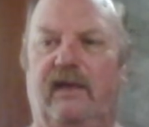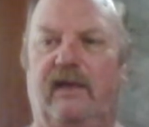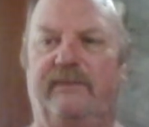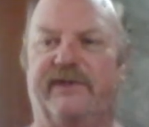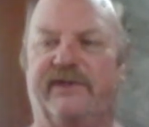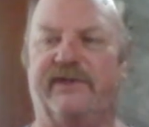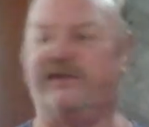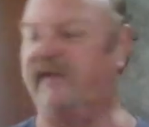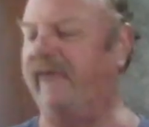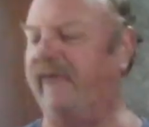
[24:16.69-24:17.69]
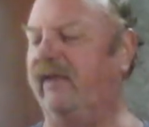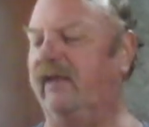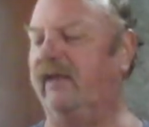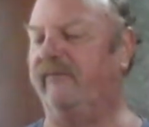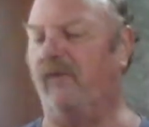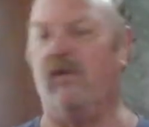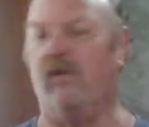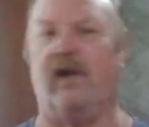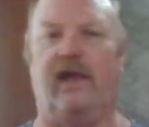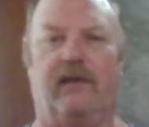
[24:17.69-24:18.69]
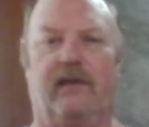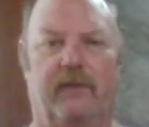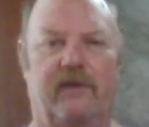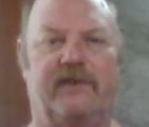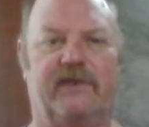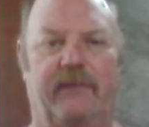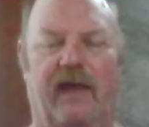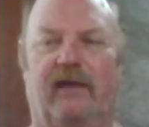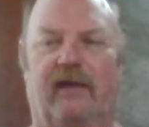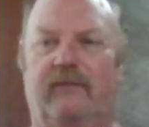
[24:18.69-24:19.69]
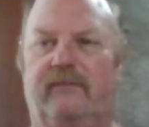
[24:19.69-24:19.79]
I'm just saving it for an emergency backup.